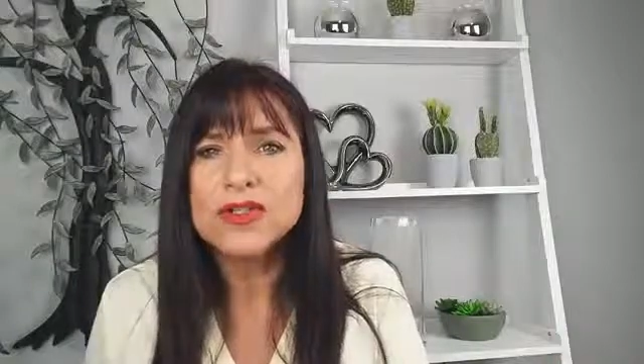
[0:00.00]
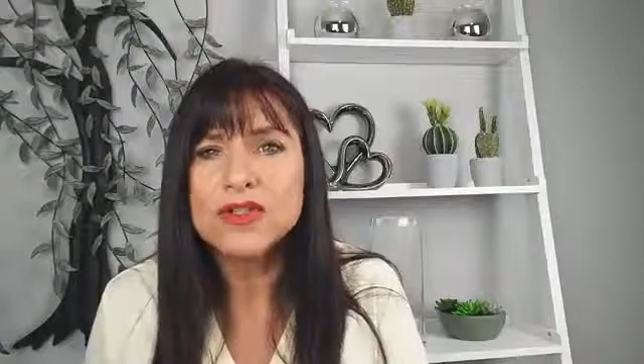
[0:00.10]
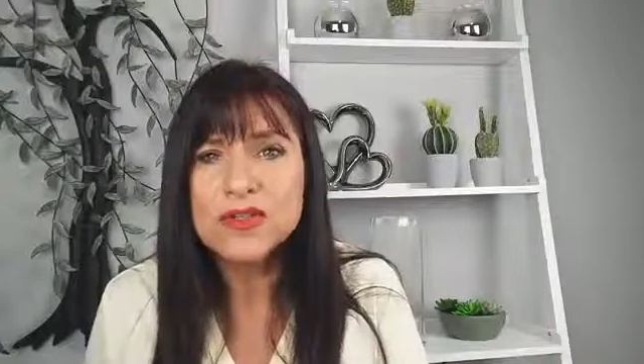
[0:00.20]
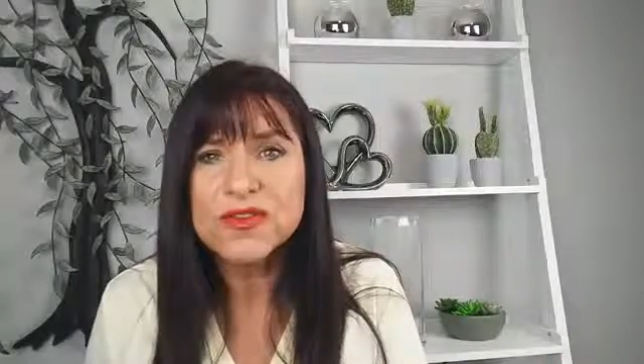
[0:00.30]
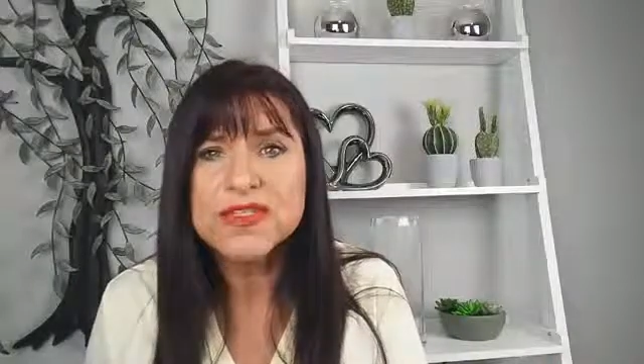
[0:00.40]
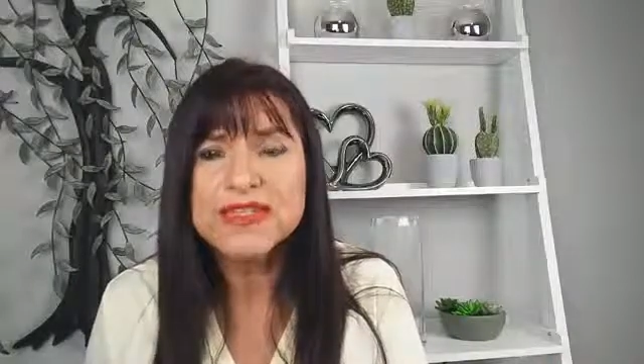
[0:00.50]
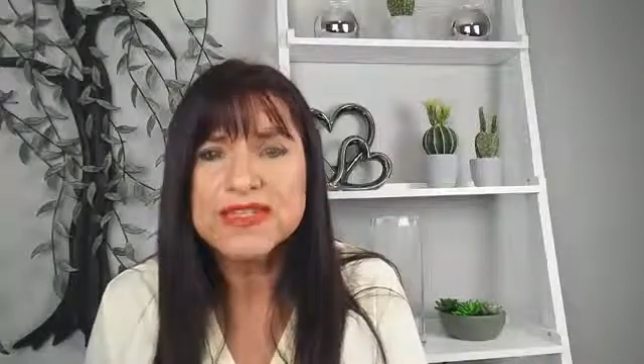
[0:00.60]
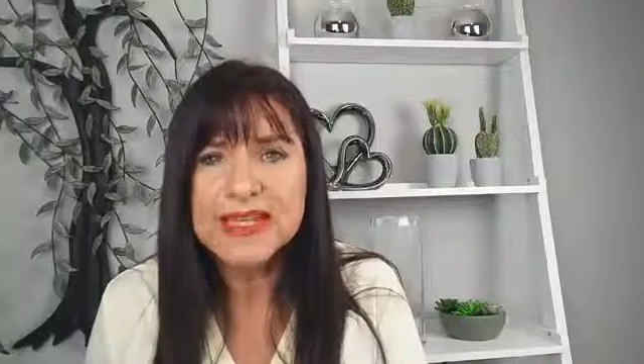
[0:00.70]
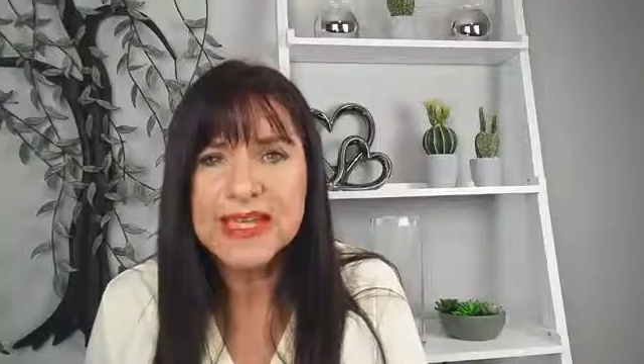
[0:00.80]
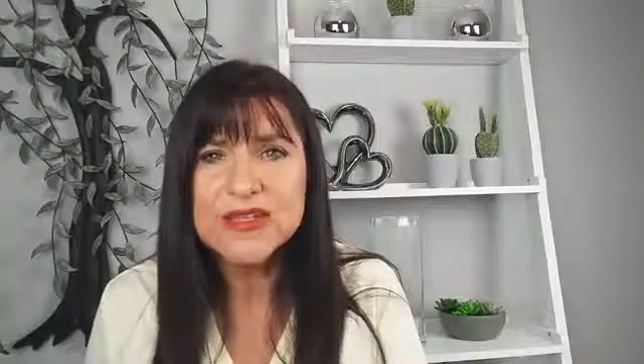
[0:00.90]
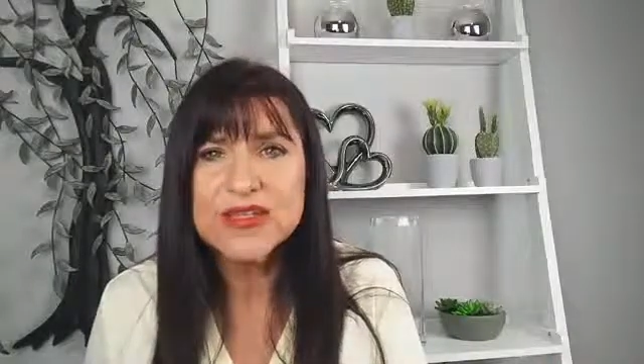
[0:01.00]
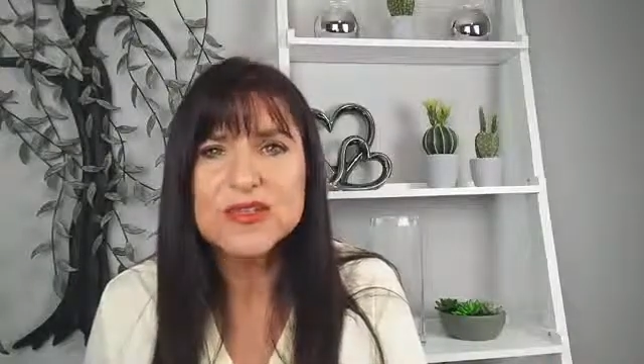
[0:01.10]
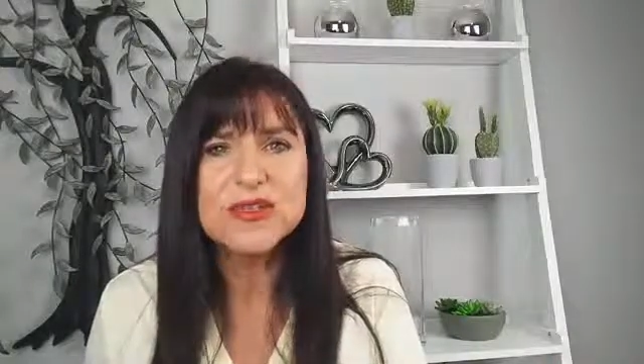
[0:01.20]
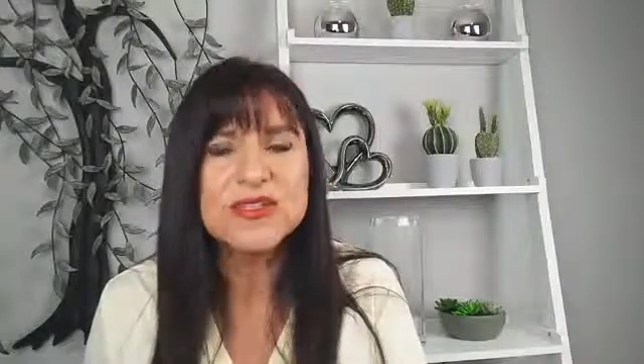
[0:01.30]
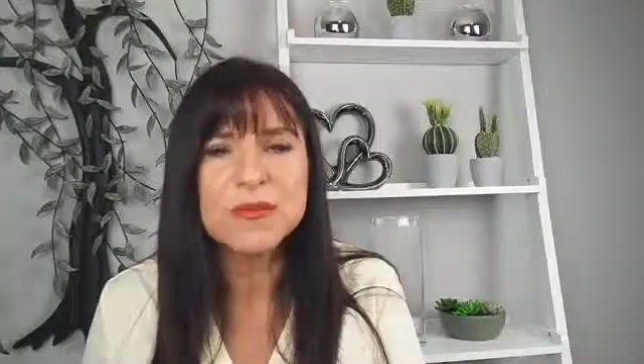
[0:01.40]
services and
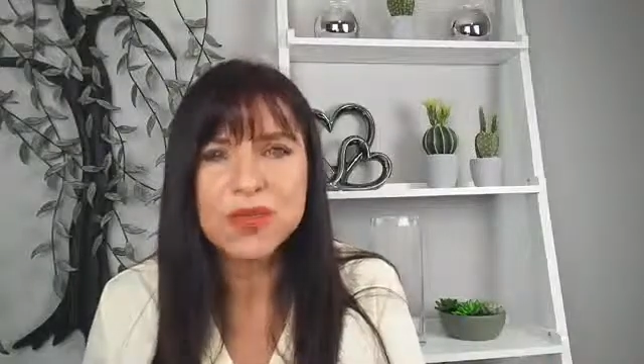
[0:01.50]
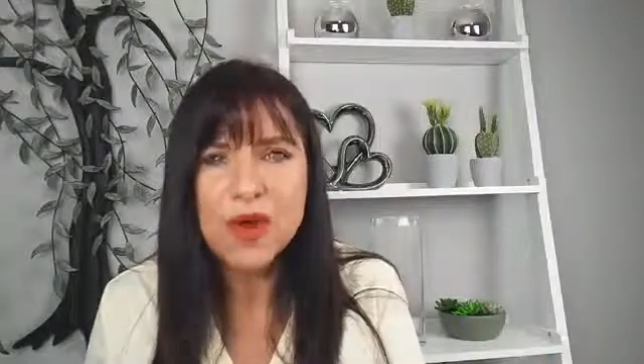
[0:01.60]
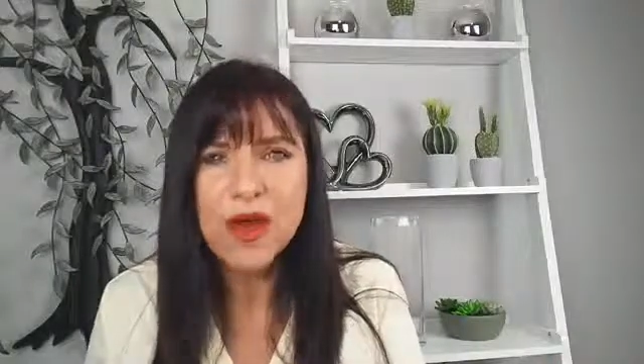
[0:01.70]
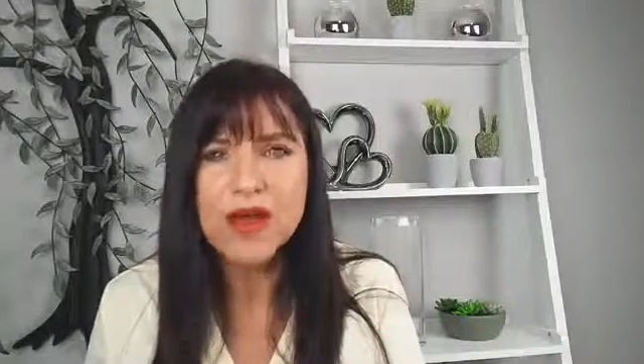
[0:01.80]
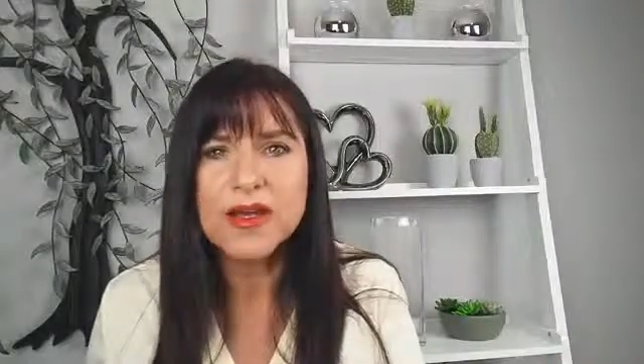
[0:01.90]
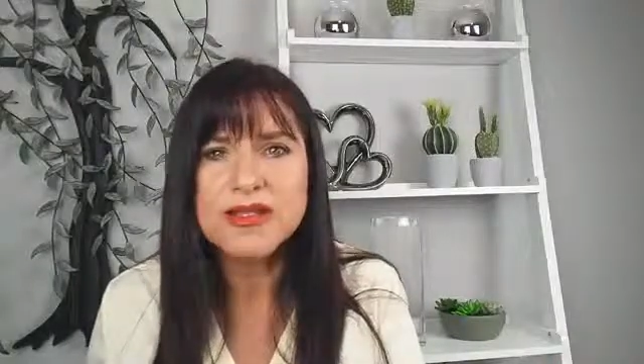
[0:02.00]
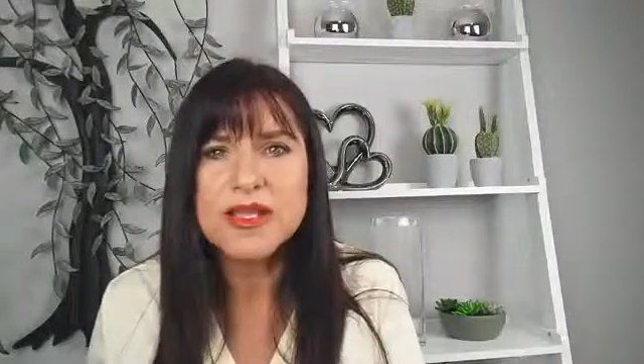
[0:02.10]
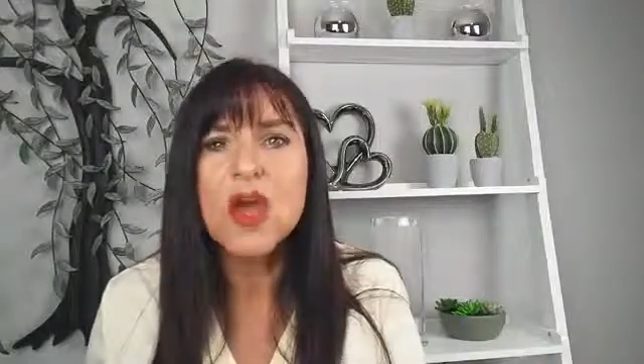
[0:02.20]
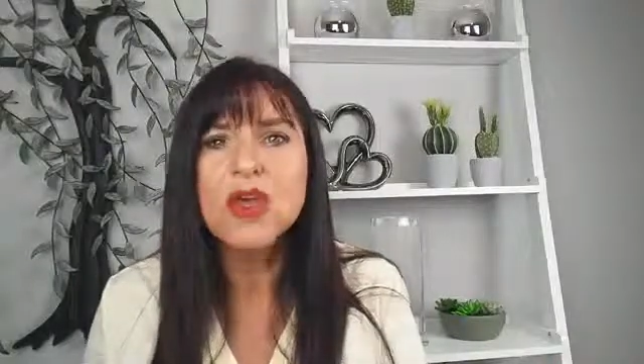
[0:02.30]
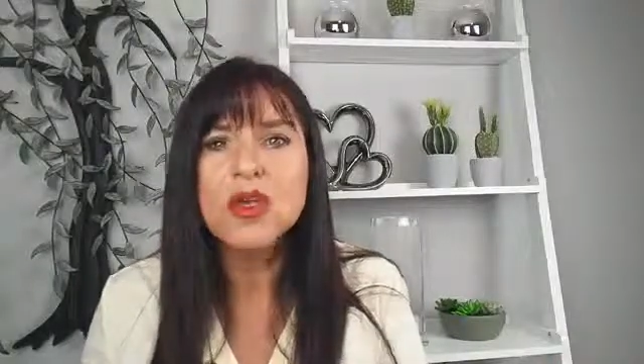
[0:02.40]
industries and products.